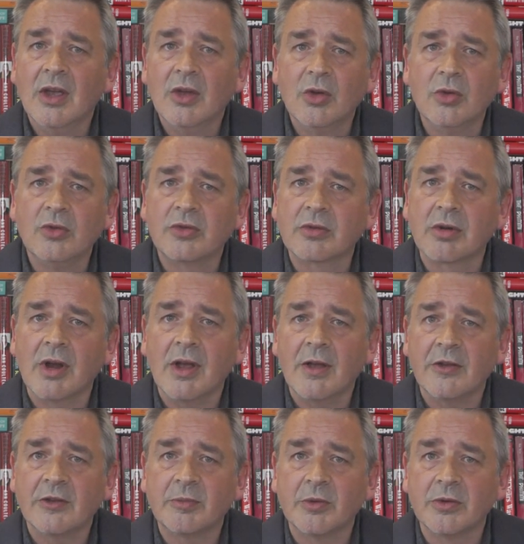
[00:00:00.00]
whose
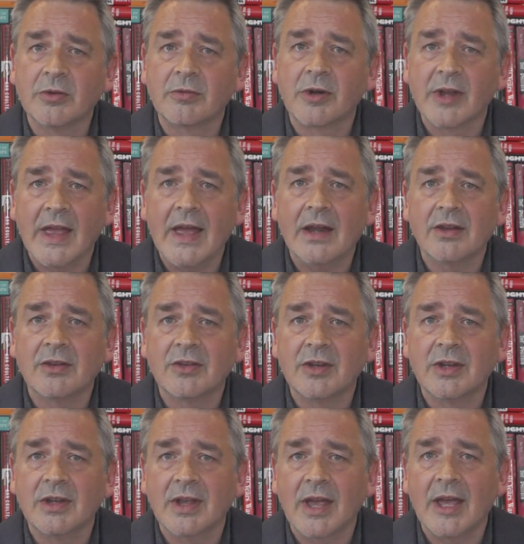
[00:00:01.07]
grasp of
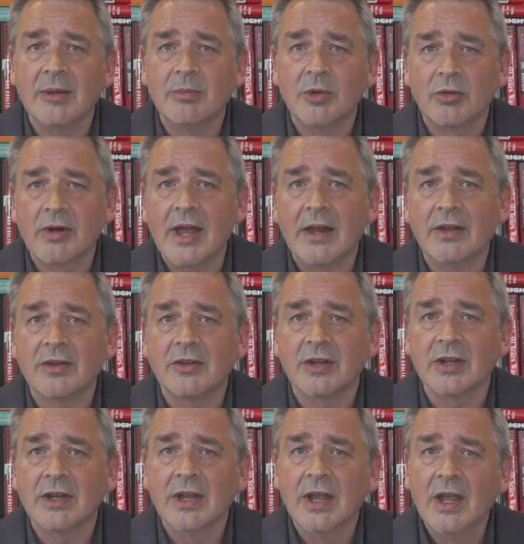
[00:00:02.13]
reality and
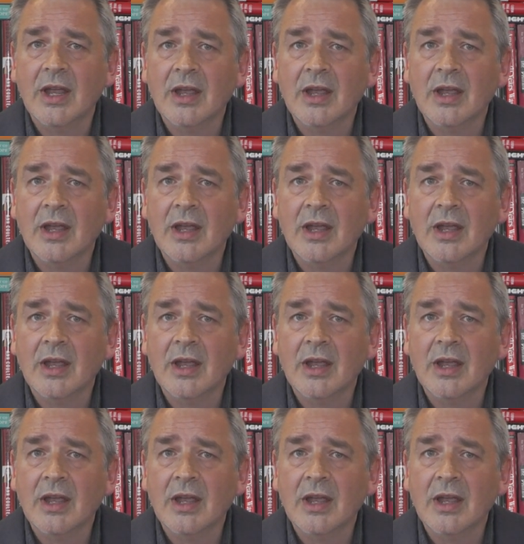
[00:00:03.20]
morality